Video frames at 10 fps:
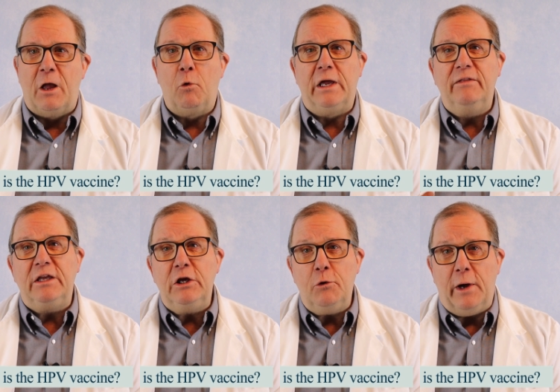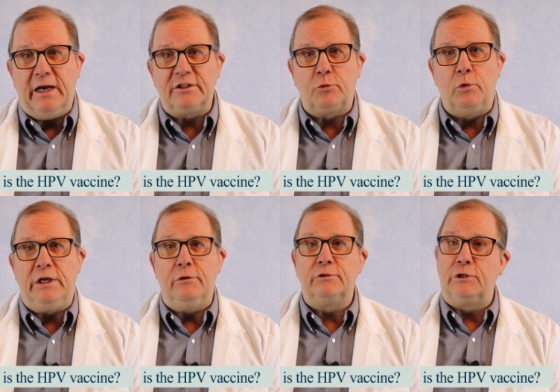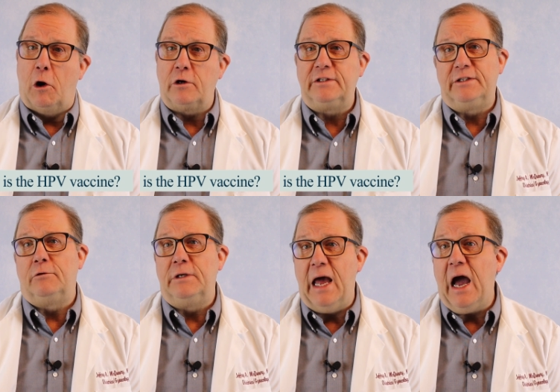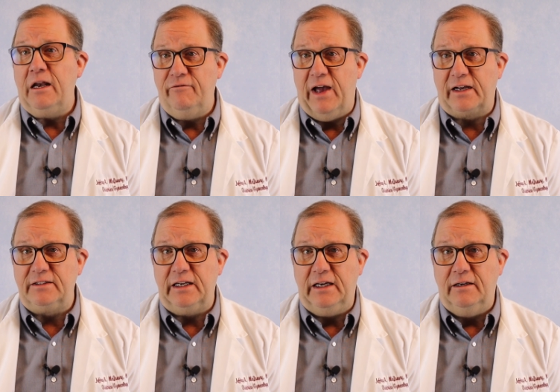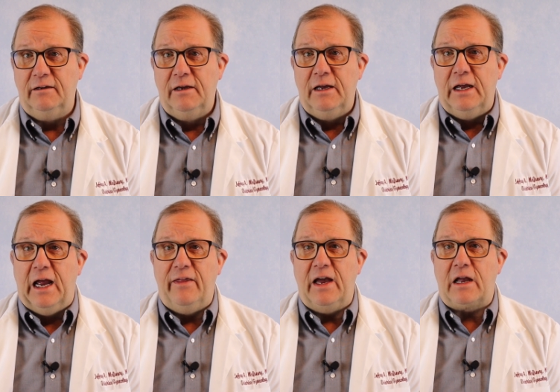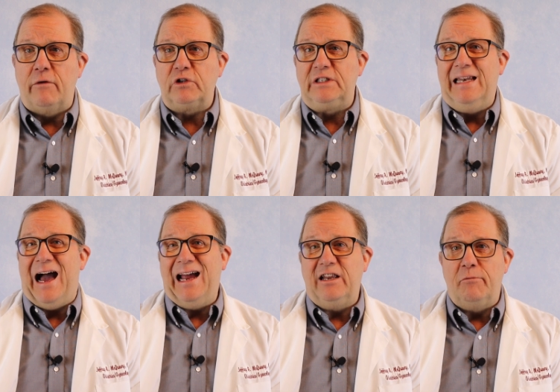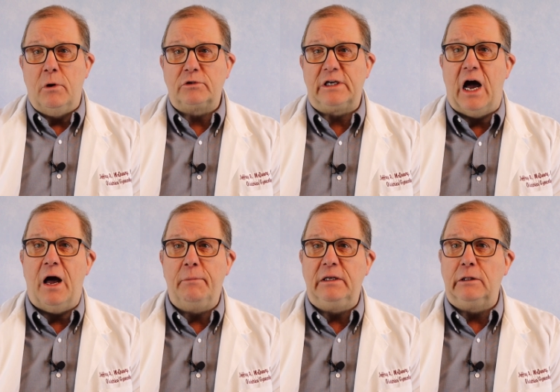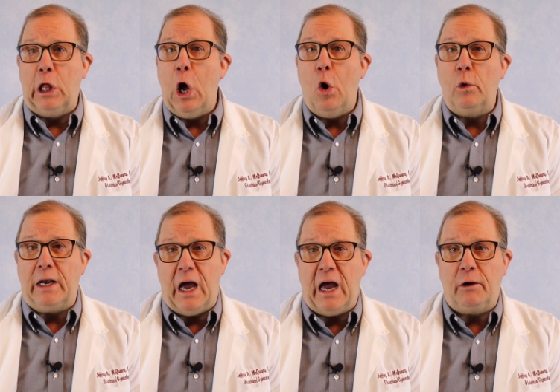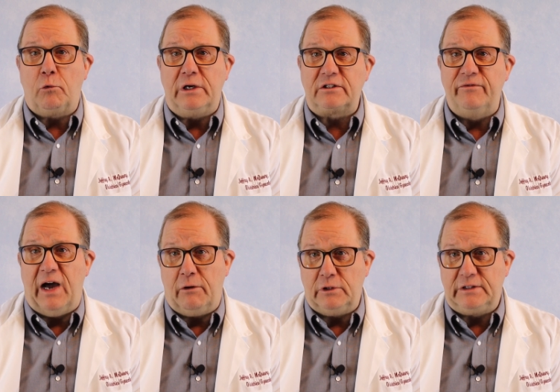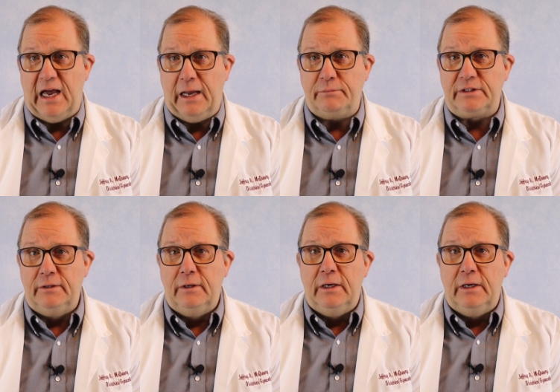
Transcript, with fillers: Well, in the US, we use Gardasil 9 vaccine, and that covers nine of the most common low and high risk virus types.